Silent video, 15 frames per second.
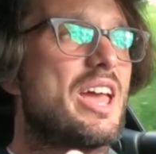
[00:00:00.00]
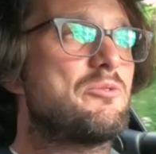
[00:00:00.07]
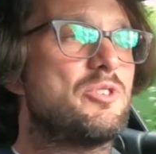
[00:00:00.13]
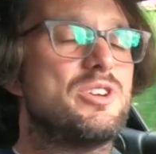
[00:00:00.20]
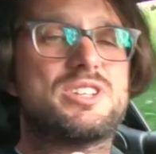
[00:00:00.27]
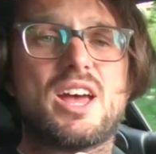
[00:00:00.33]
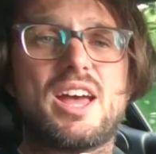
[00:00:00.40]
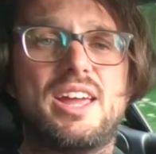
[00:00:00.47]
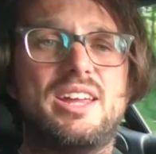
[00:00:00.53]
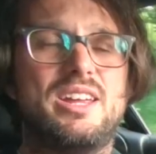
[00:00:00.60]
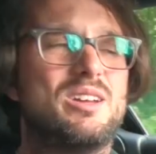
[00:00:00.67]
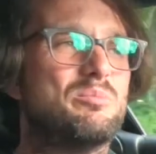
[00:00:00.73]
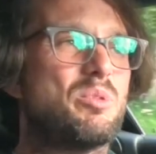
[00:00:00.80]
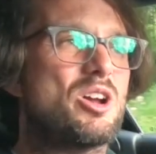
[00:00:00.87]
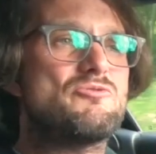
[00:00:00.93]
every day
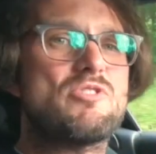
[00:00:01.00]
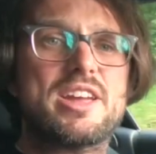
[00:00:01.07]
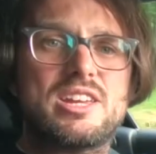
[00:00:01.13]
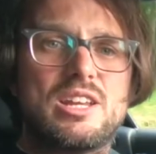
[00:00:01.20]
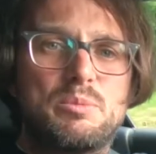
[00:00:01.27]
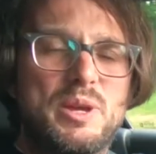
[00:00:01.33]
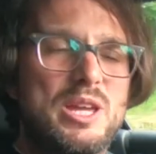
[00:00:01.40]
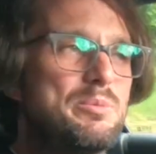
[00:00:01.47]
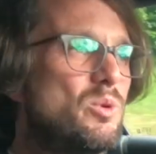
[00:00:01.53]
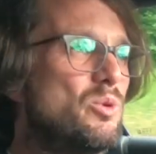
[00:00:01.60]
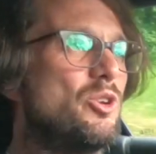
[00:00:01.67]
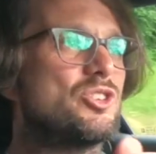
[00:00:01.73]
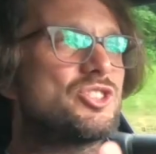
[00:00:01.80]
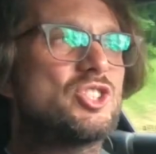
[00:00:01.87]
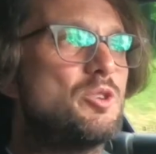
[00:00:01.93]
by regular people,
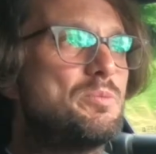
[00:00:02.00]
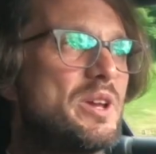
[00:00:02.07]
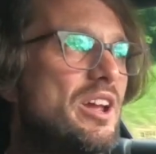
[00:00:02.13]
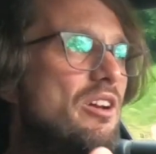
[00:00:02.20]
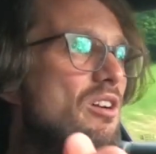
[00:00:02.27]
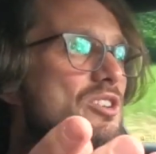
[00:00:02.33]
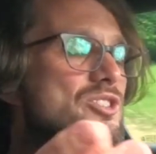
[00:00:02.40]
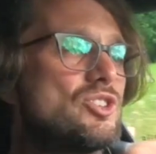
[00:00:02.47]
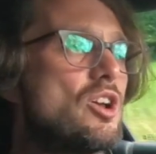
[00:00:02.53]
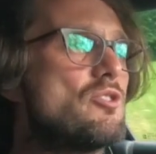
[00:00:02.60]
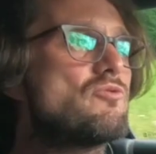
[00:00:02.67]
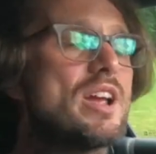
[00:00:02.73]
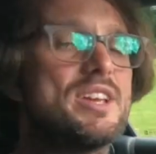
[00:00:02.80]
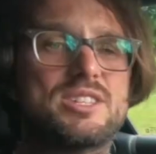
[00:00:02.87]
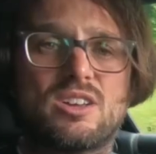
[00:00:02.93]
not superheroes, no
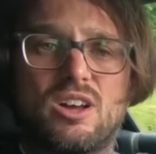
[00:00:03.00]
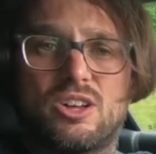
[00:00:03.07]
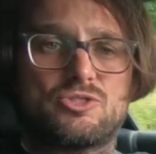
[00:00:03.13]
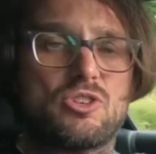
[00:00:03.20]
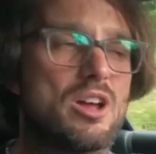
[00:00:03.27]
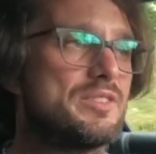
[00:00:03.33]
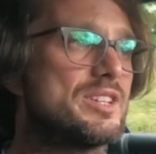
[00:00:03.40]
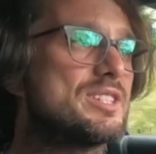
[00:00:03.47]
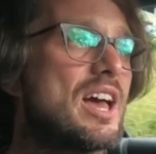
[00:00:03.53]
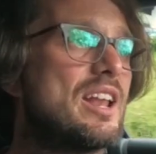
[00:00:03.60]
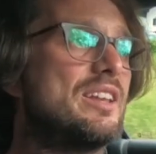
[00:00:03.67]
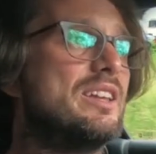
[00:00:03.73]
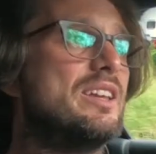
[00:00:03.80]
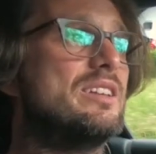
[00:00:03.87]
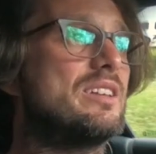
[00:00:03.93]
race car driving
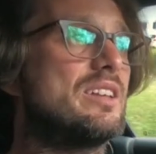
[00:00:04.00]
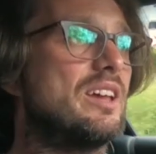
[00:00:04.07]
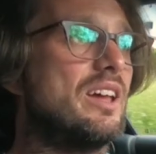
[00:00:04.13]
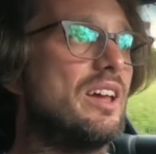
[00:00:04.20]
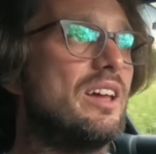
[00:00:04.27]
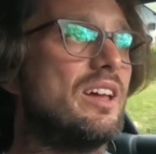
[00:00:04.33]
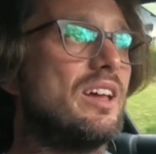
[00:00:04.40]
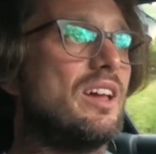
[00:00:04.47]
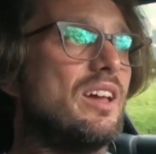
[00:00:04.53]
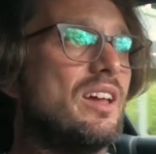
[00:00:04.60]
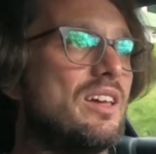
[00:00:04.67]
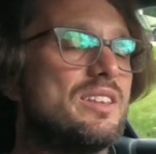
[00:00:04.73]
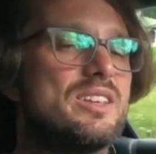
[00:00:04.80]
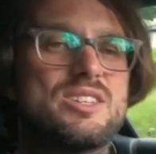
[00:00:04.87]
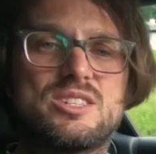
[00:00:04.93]
talent needed here.
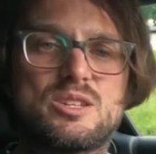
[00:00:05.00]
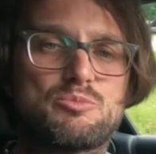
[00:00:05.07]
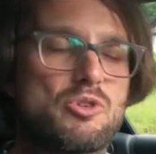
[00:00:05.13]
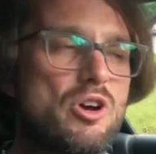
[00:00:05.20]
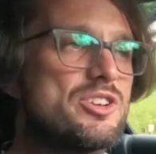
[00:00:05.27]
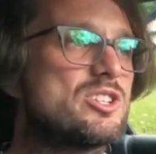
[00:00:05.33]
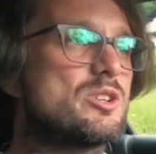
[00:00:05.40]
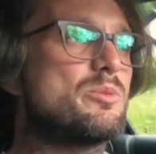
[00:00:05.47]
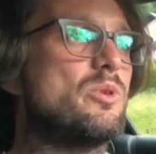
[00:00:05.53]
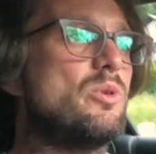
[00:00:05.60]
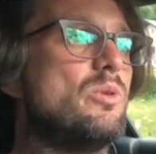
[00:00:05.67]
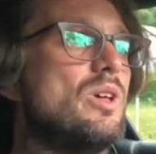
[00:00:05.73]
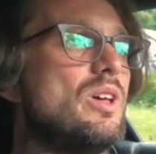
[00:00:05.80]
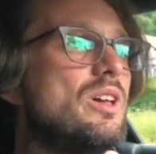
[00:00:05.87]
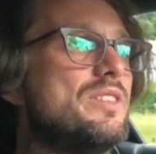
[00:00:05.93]
This is
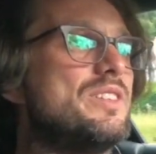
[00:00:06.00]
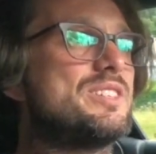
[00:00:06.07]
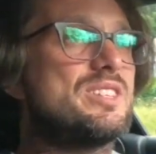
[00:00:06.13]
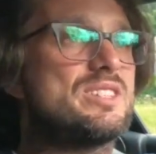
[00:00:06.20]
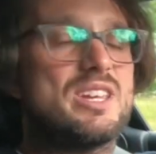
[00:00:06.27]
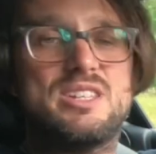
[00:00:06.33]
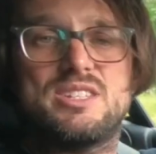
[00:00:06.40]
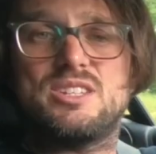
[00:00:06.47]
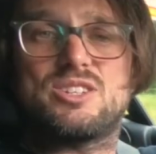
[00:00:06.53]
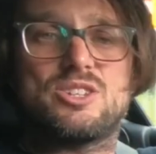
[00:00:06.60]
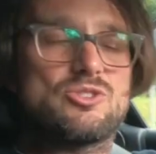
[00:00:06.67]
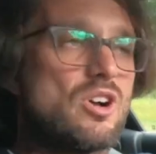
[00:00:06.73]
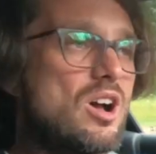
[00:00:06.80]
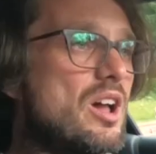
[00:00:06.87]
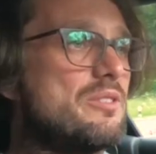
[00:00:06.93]
approachable, this is easy to
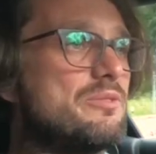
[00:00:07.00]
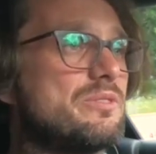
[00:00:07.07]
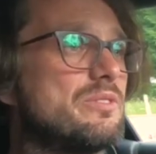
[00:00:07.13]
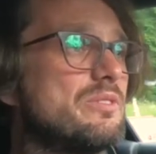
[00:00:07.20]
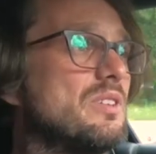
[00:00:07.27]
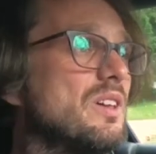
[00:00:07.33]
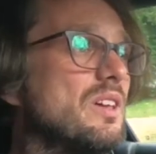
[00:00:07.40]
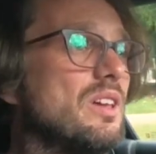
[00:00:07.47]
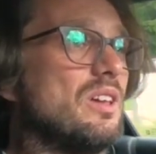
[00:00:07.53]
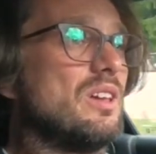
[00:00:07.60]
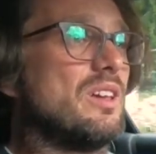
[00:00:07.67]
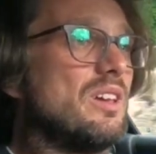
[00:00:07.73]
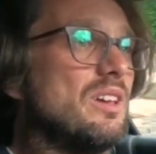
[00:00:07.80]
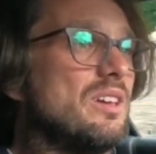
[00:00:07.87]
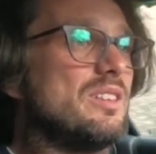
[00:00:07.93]
drive.
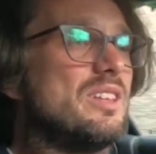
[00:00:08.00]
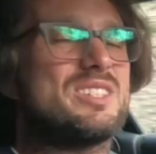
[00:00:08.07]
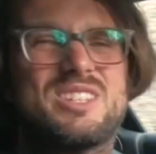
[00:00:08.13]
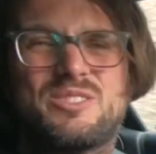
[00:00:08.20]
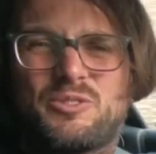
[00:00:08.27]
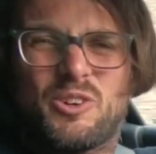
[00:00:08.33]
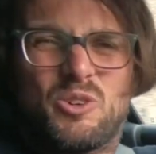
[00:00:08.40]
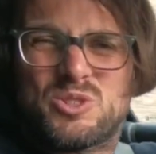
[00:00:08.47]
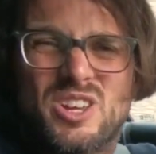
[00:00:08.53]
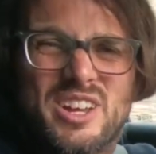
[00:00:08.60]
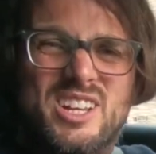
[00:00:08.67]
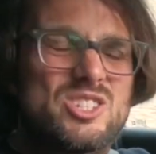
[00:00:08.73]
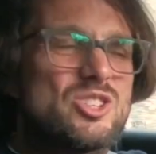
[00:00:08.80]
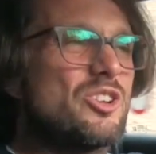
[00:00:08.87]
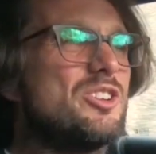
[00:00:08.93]
This feels
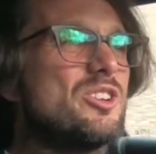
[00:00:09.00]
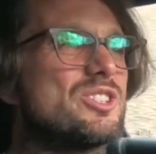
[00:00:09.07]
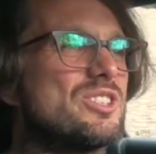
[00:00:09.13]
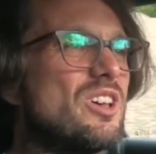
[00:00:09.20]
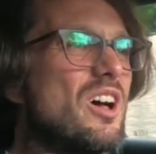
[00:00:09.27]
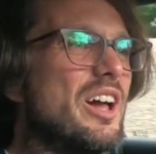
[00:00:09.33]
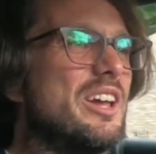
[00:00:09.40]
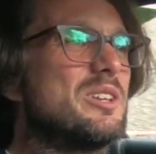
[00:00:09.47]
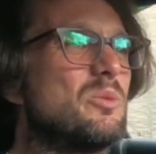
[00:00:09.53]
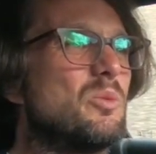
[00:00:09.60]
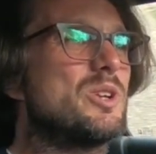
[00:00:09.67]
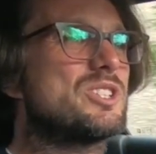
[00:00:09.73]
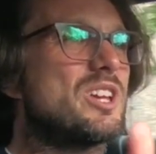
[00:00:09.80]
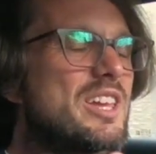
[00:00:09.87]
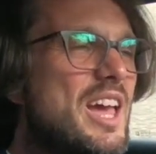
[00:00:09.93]
like it's on your side,
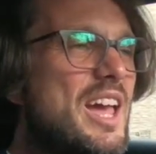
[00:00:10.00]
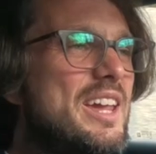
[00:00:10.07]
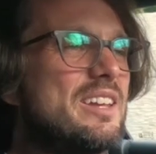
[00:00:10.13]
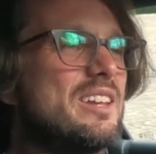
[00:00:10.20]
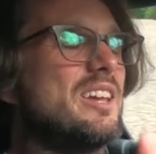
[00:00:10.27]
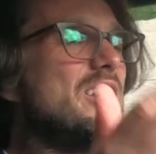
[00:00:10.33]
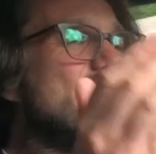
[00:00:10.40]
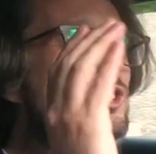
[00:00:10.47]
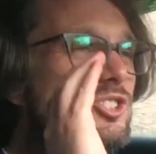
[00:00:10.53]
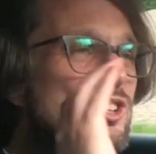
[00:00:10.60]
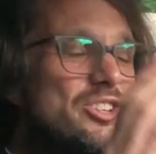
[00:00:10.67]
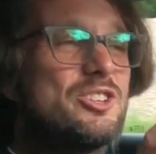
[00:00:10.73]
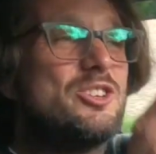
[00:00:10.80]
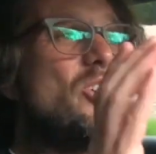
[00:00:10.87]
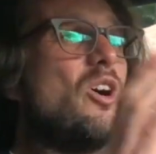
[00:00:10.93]
which again,
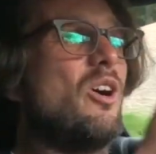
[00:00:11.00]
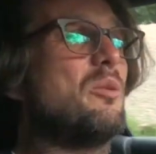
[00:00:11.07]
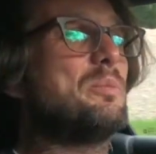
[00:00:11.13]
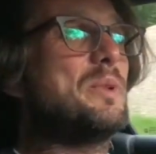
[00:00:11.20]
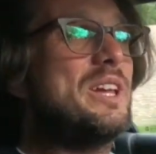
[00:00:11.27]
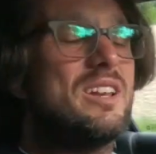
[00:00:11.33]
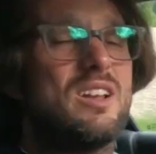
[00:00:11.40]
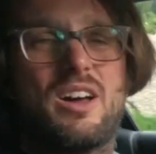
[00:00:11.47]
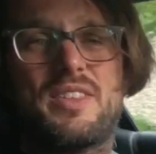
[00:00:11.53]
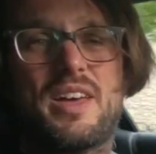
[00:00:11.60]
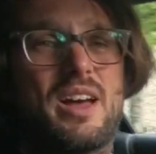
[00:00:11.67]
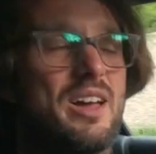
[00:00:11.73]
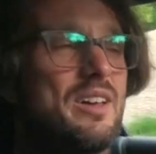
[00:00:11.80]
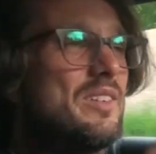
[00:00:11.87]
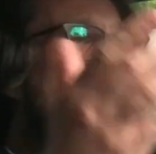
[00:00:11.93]
should not be like
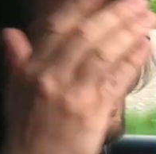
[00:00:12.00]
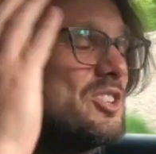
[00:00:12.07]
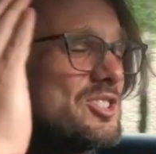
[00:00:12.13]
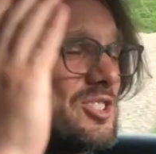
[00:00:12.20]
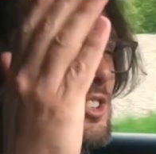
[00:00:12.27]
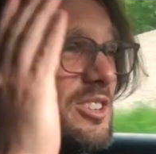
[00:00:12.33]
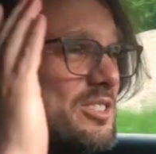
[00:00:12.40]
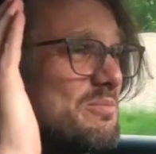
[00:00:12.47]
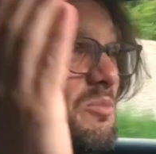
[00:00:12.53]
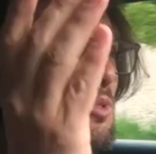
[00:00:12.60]
that. It should